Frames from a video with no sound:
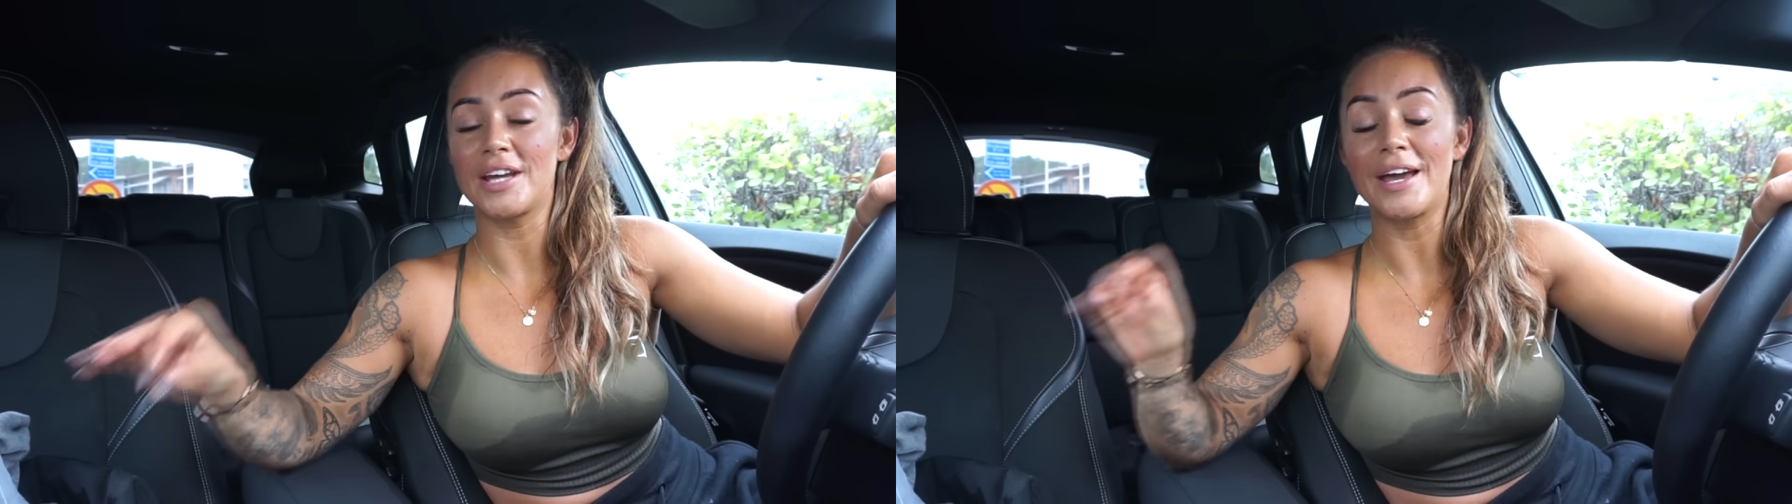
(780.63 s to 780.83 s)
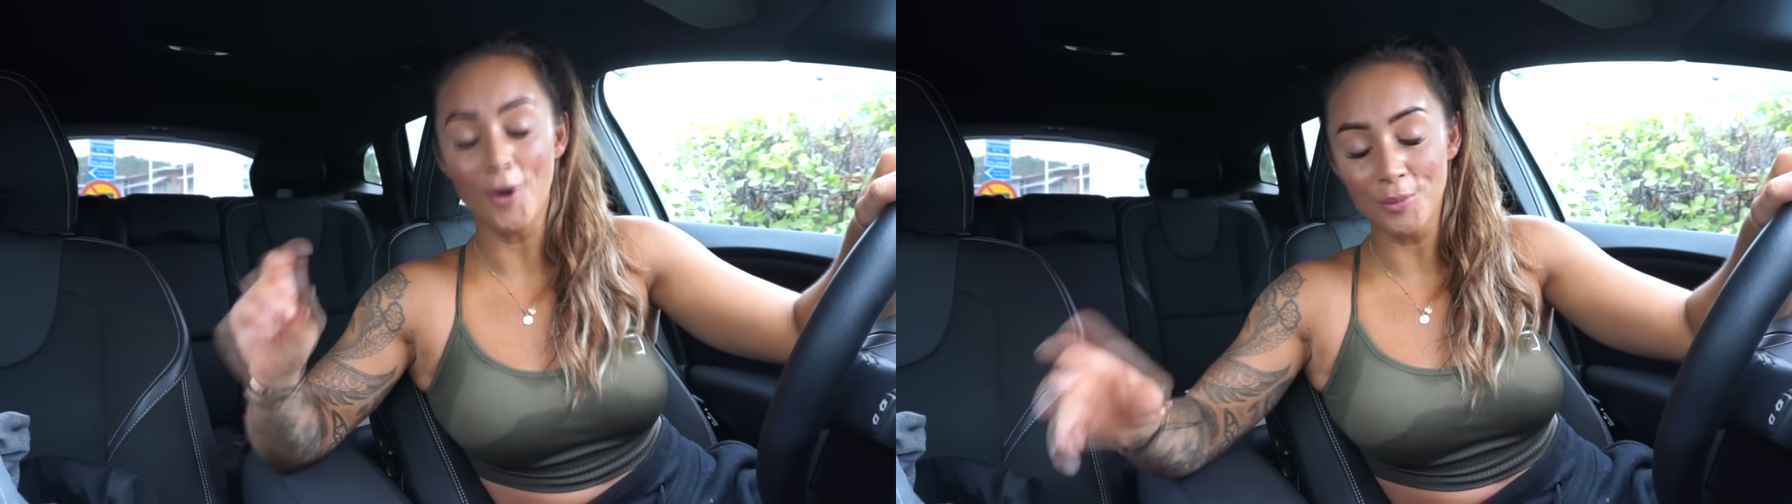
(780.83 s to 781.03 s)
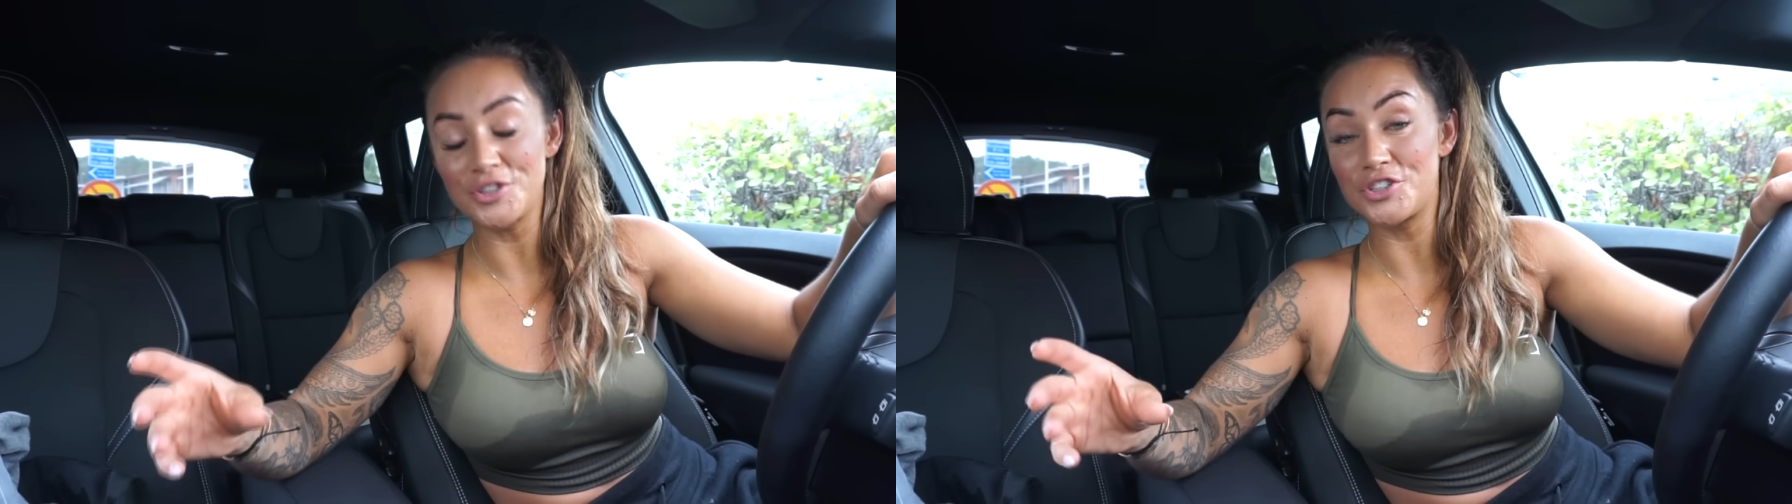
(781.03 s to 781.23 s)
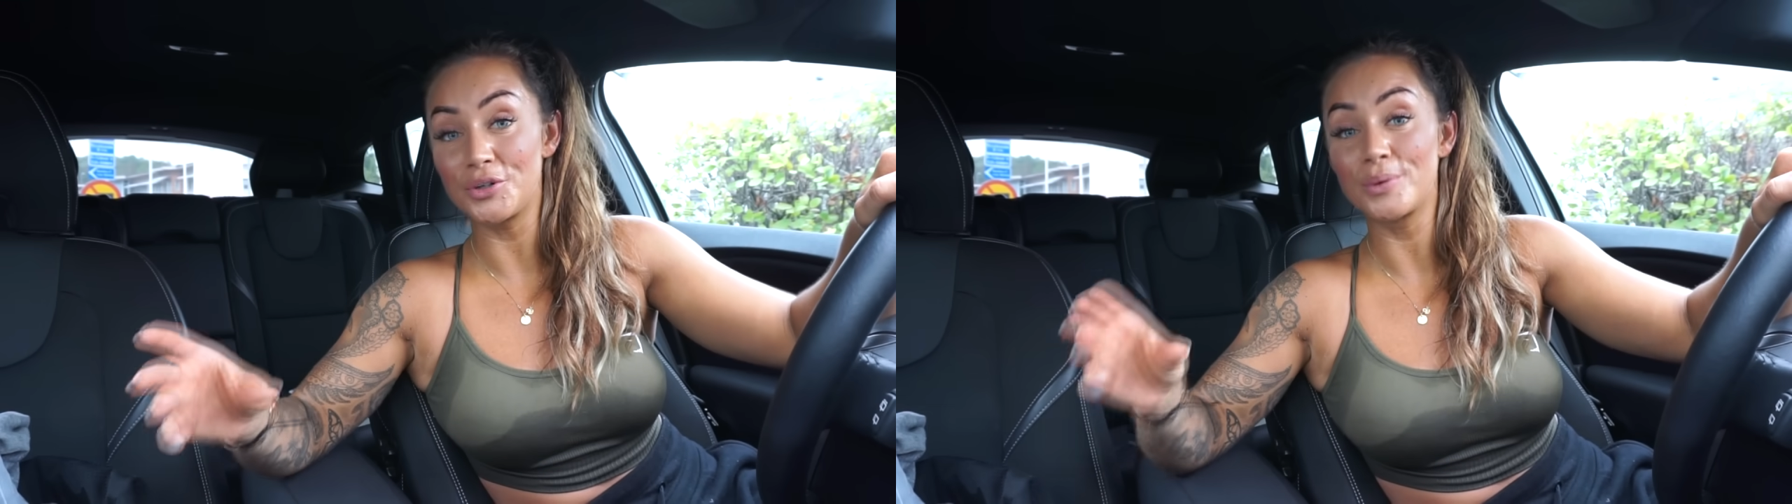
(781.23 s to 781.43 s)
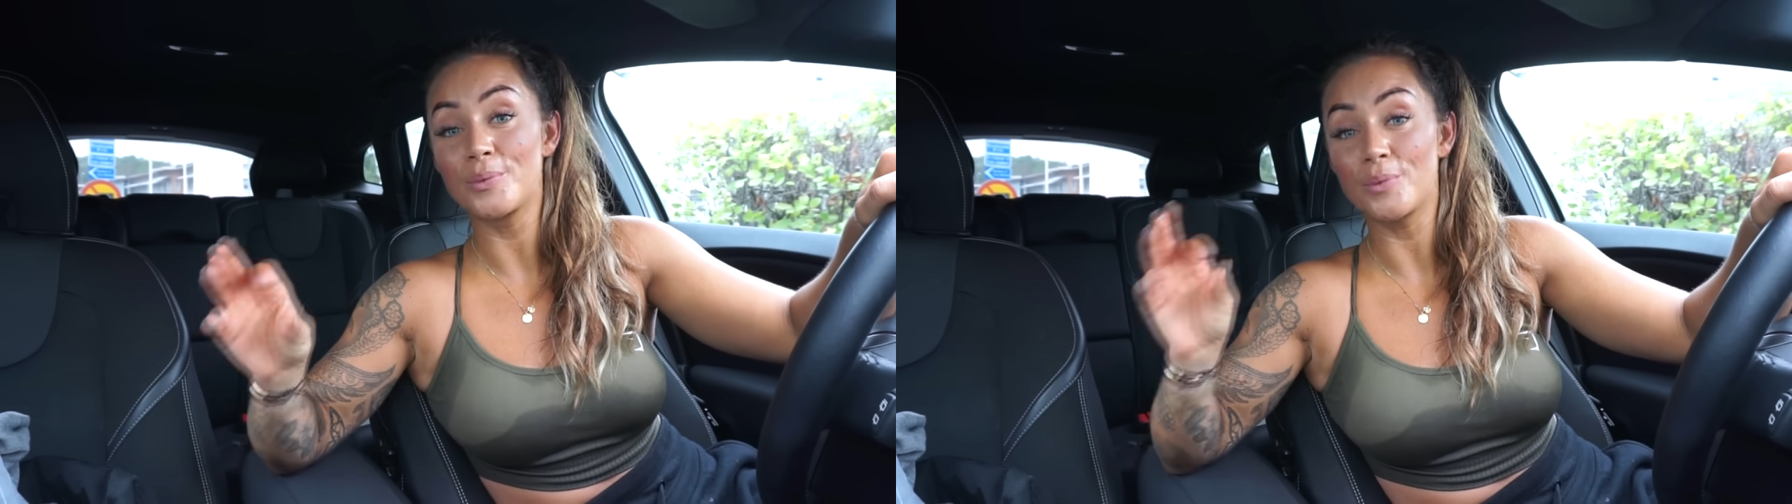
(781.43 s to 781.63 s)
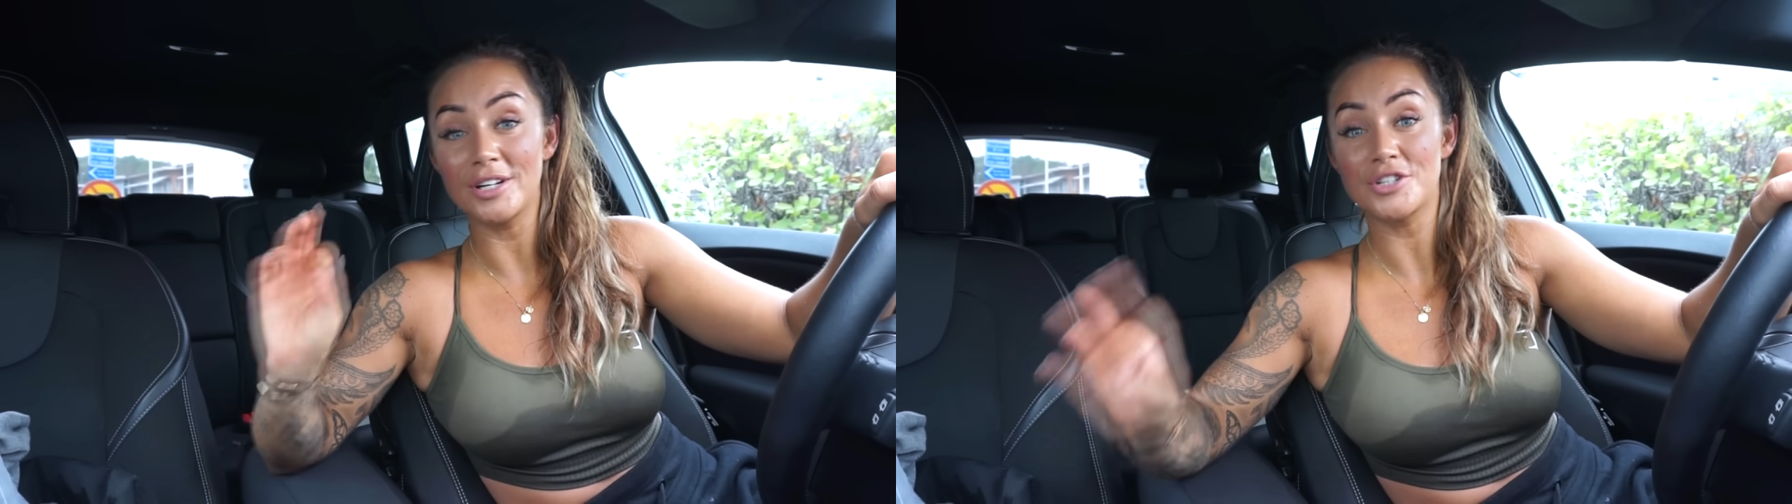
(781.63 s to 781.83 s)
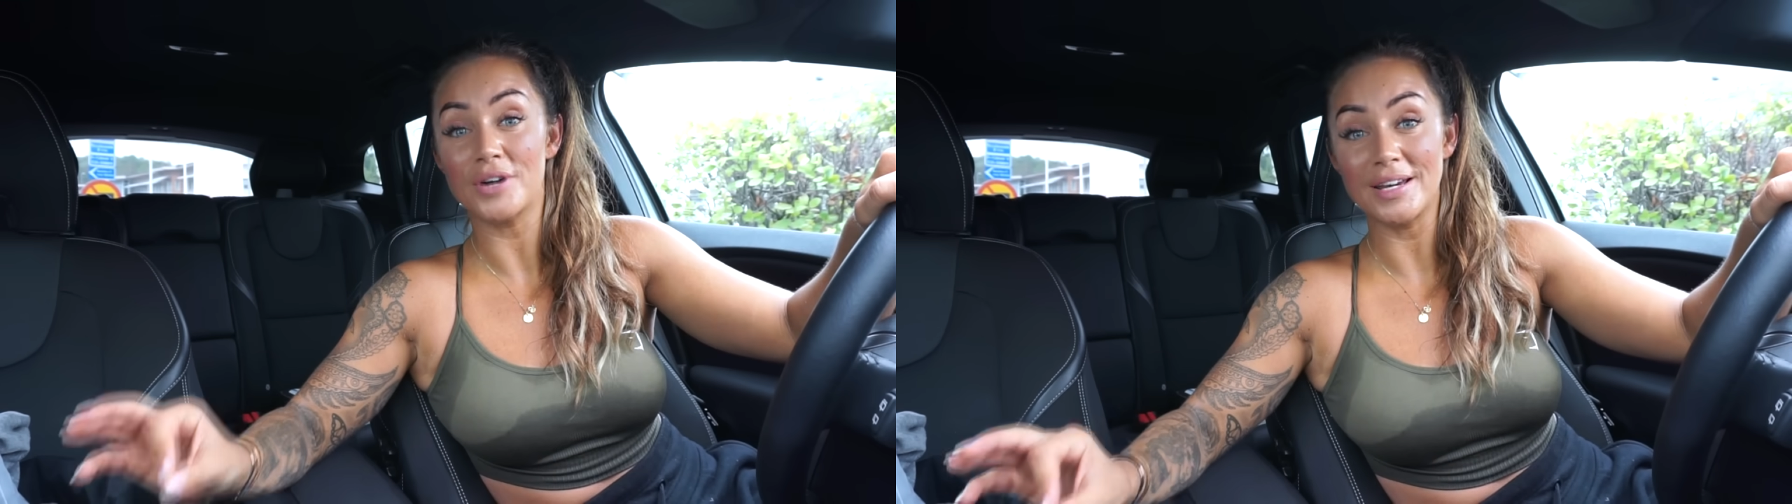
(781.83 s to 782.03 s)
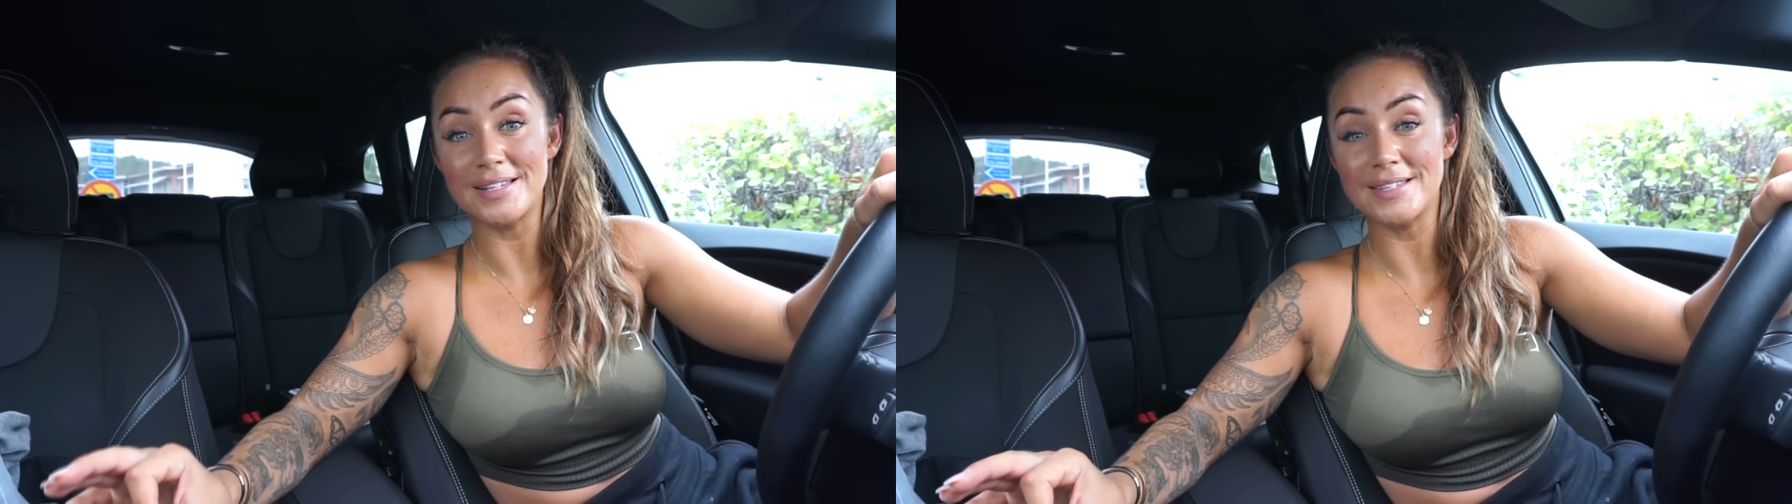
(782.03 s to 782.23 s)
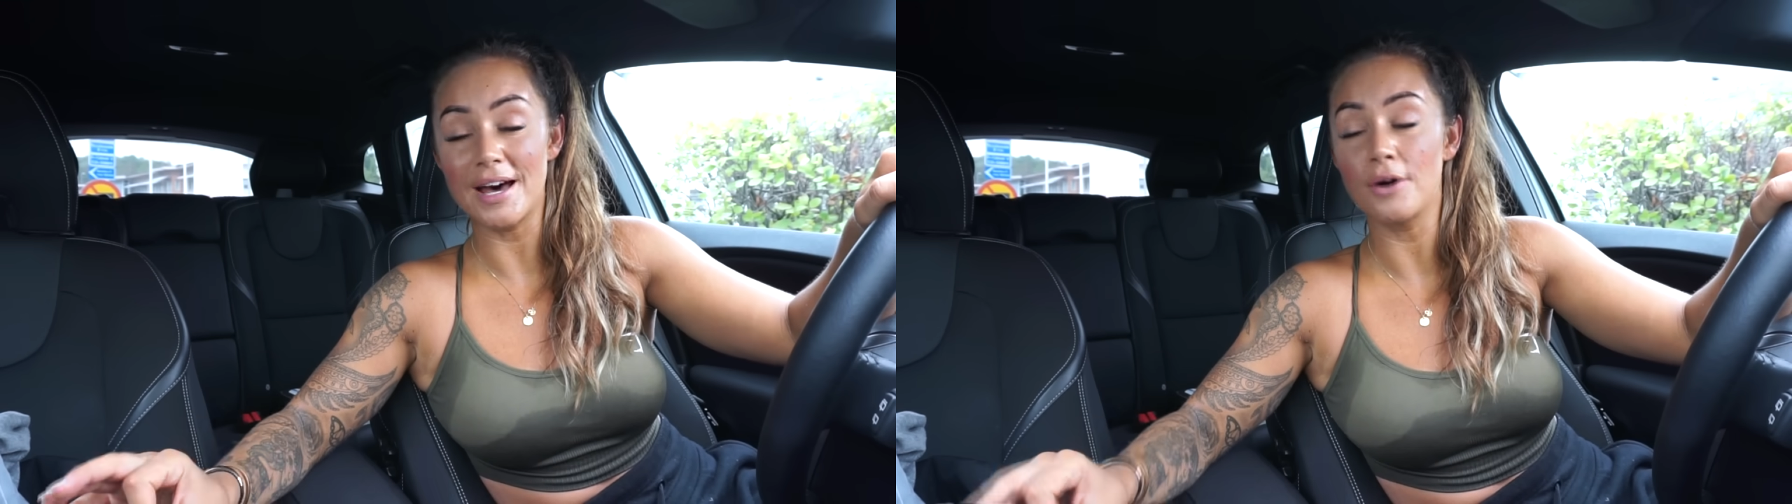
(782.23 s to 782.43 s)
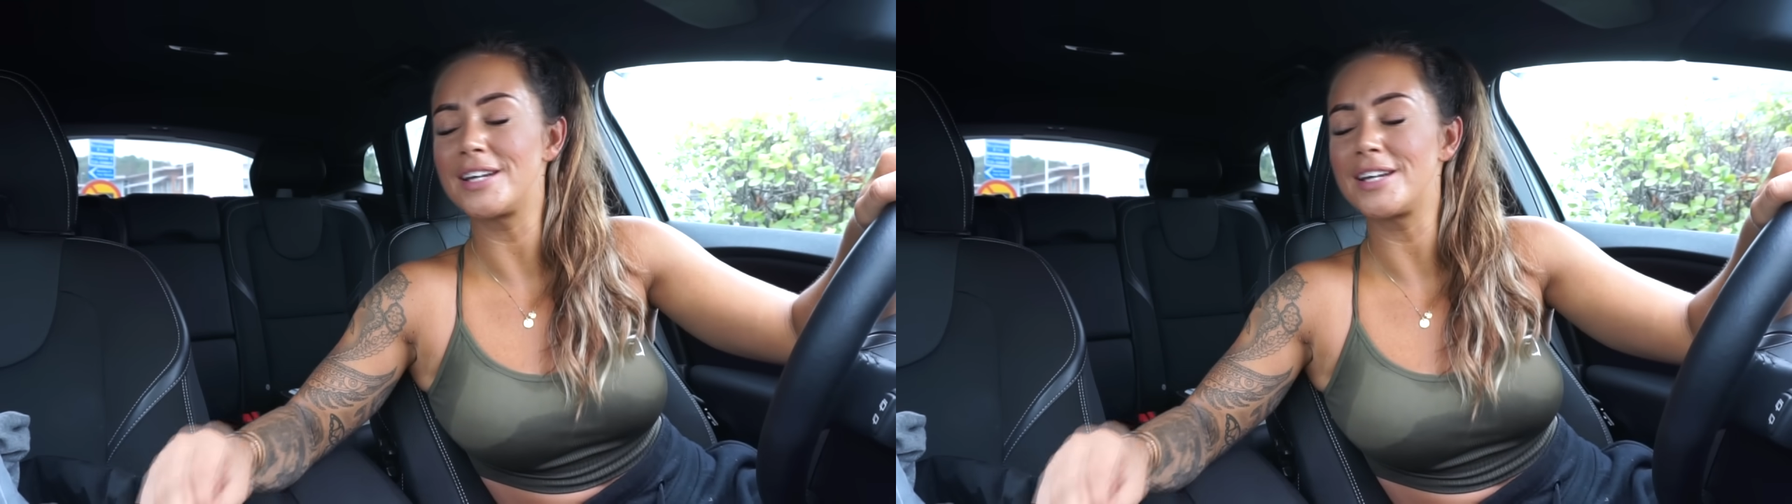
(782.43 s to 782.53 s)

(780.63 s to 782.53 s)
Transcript: I hope that you want to try this out.